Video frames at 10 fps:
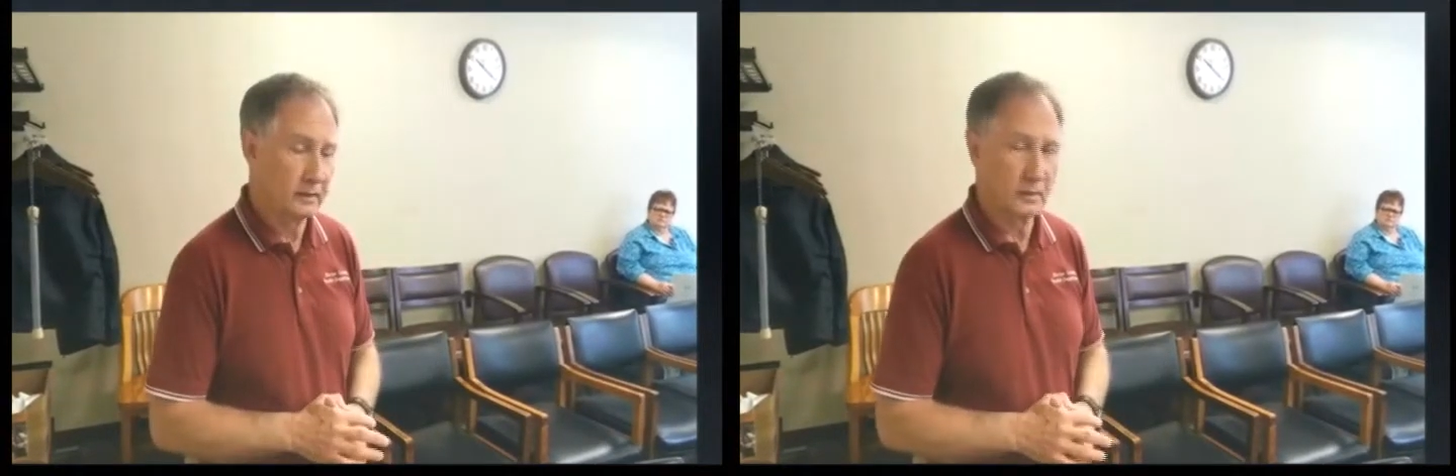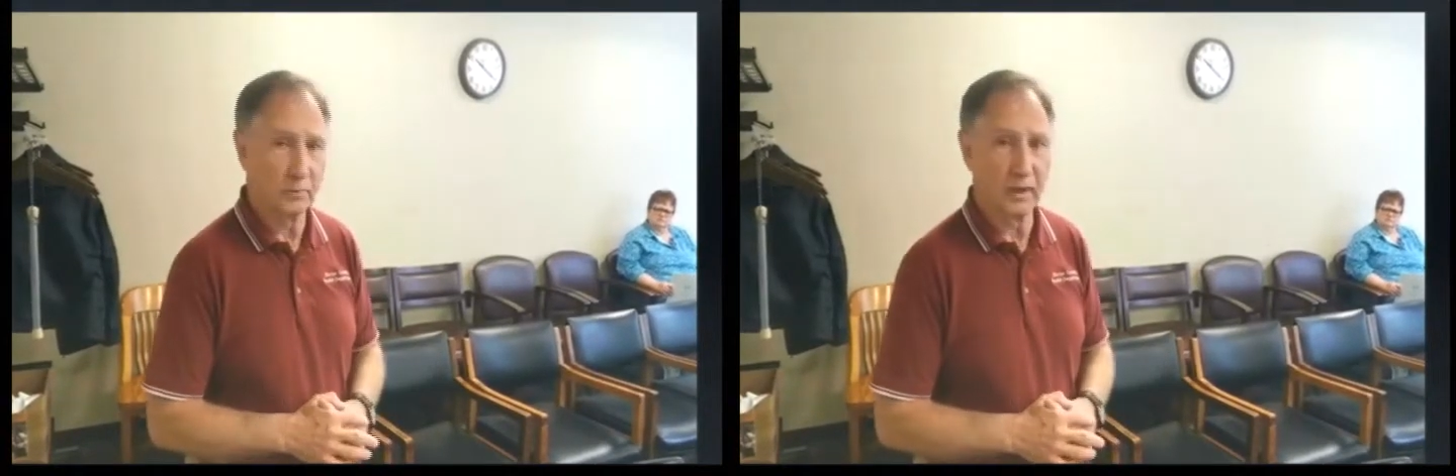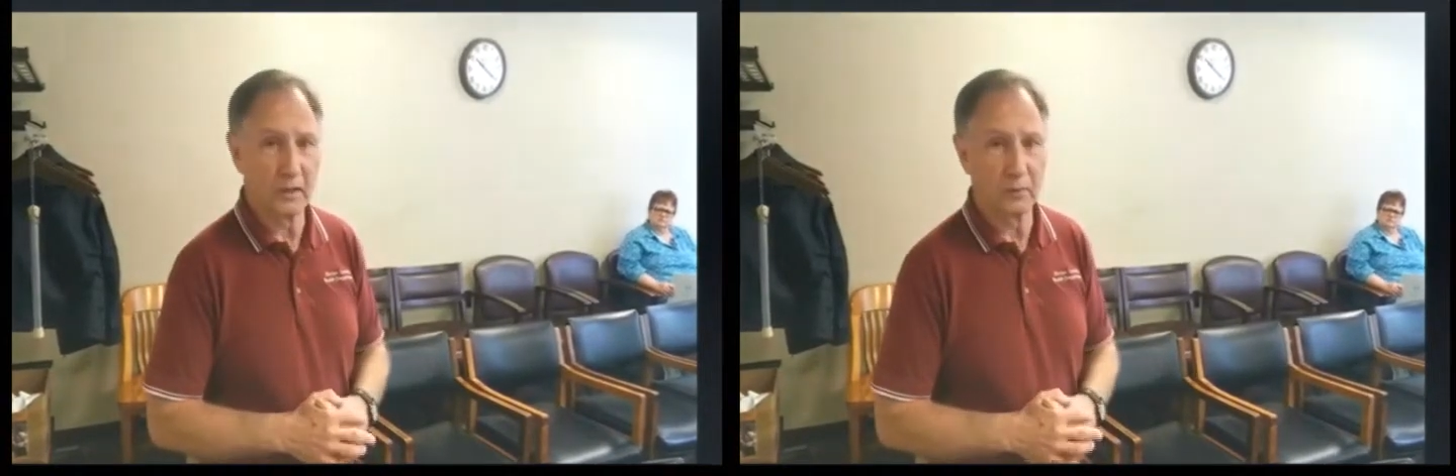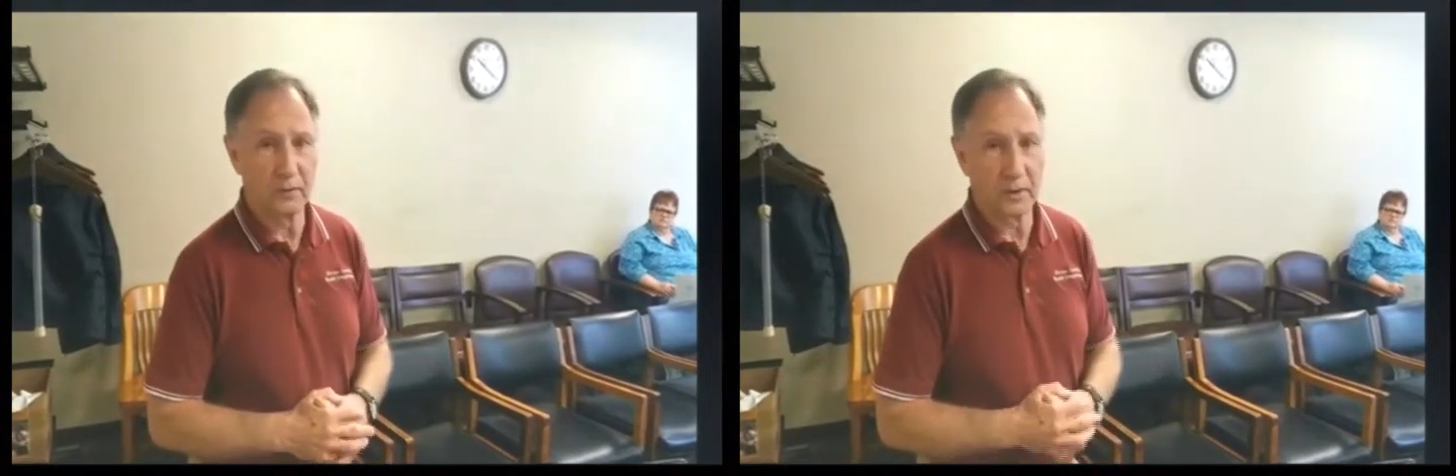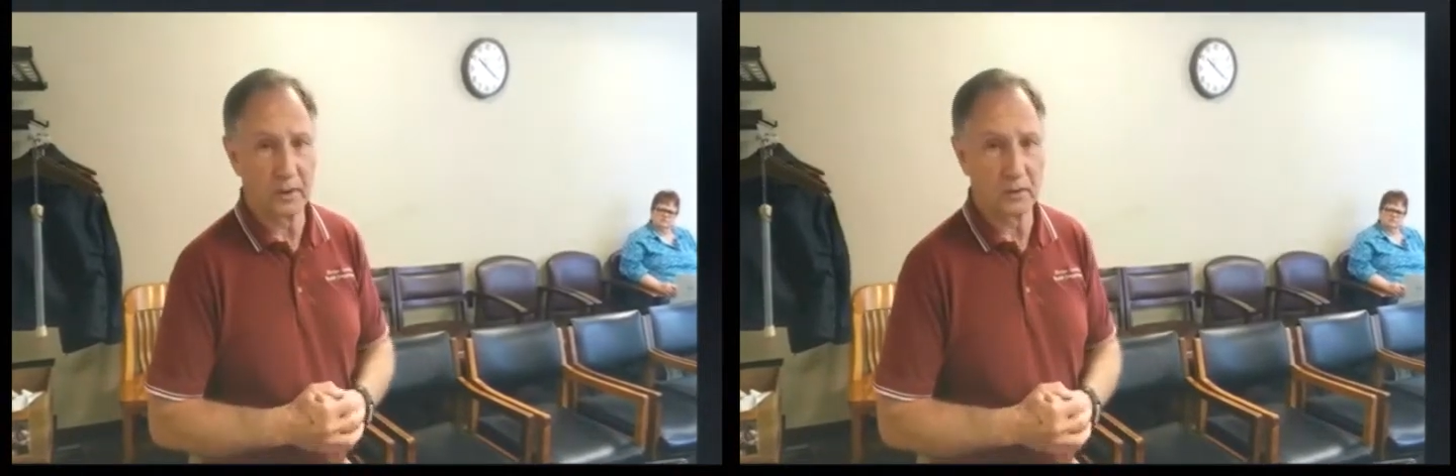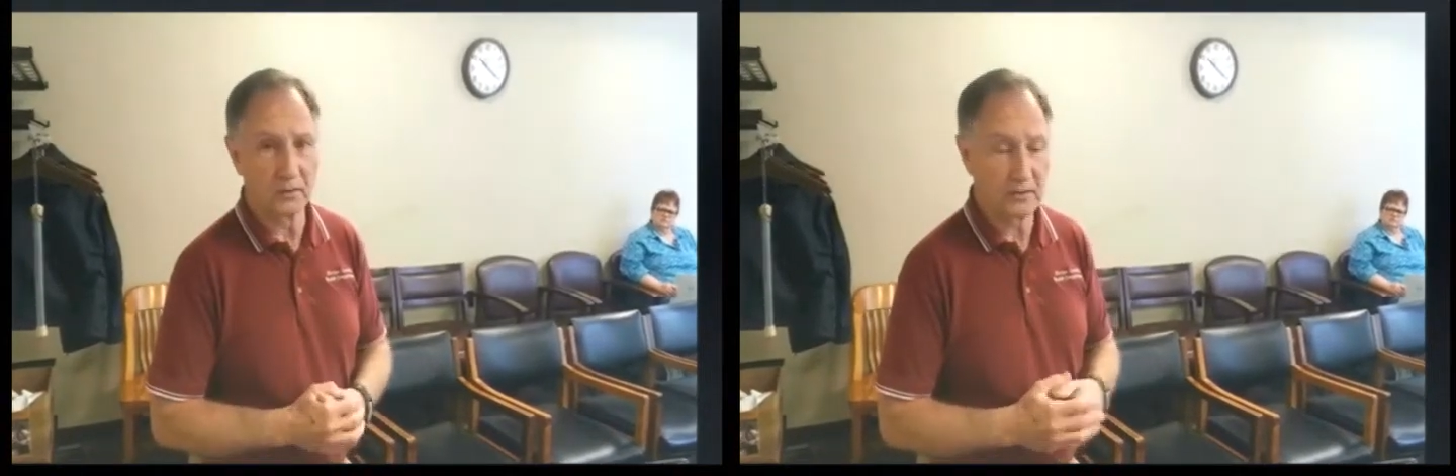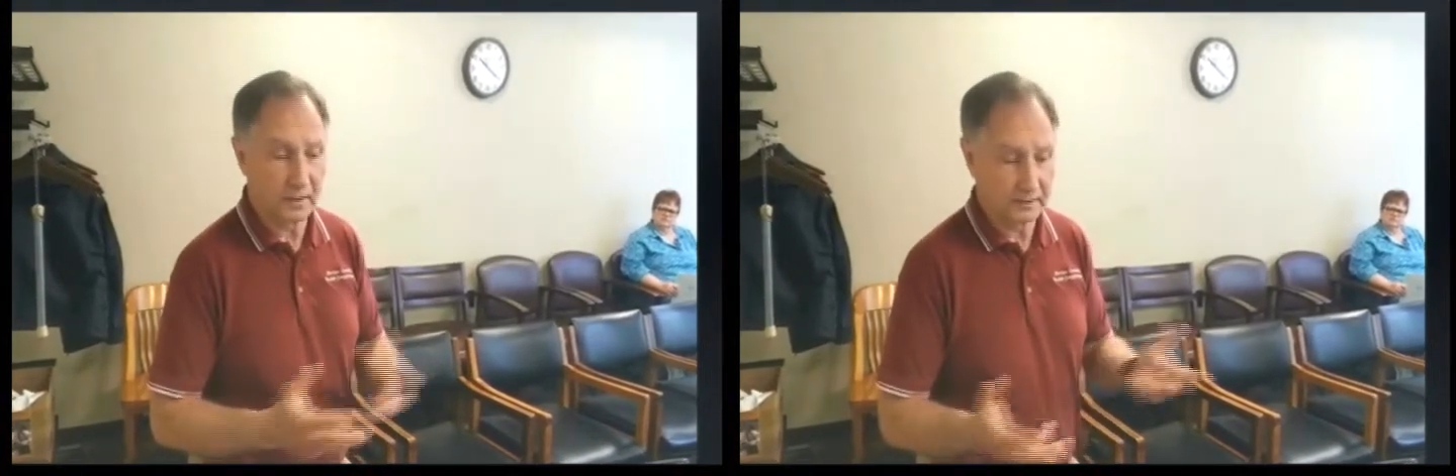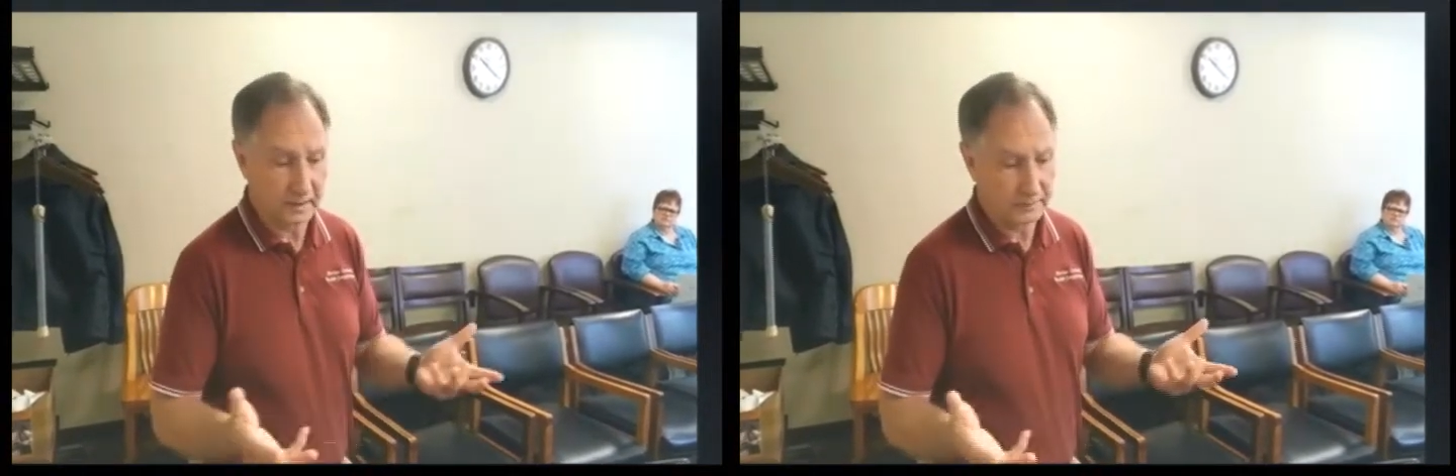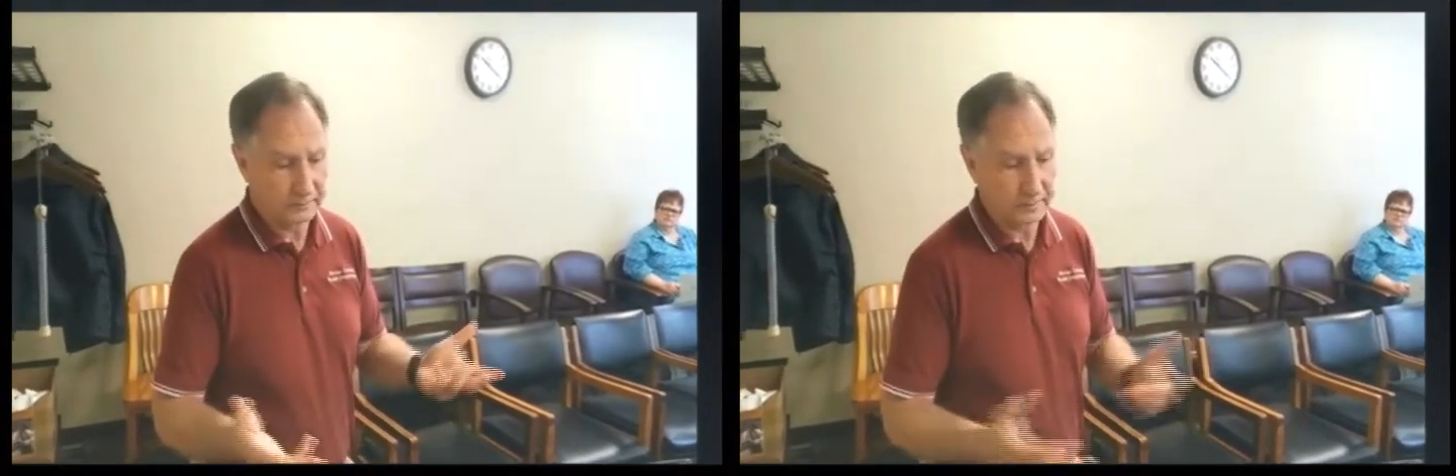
comply with the codes and